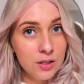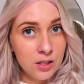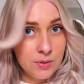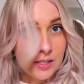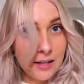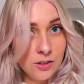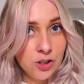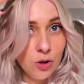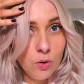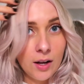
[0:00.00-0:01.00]

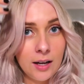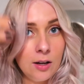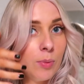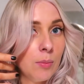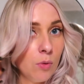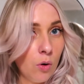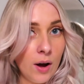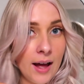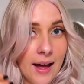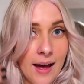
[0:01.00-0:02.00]
substantial, like a little bit
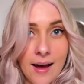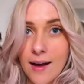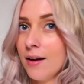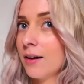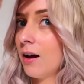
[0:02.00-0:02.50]
more hair